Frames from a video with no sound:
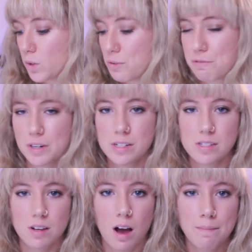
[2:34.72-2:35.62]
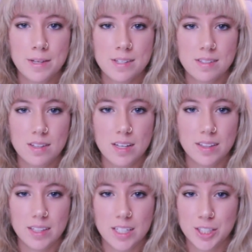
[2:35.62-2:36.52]
first, obviously,
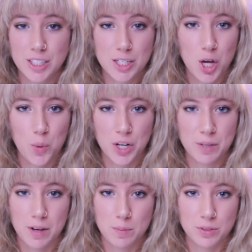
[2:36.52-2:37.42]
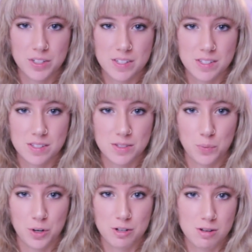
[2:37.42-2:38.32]
literally nowhere in the Bible does the
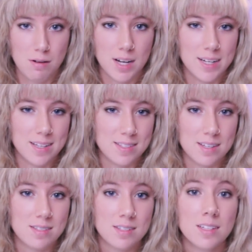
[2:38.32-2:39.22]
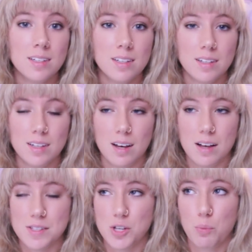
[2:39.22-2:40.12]
word yoga exist.
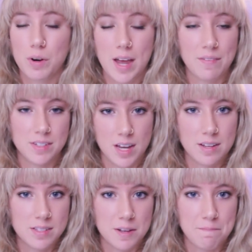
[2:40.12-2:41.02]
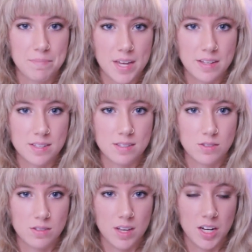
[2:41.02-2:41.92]
So we have to take some things
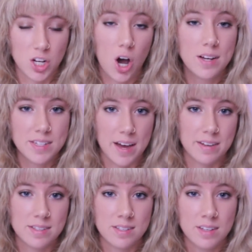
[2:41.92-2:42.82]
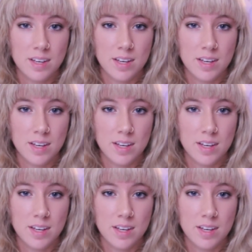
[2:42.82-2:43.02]
in context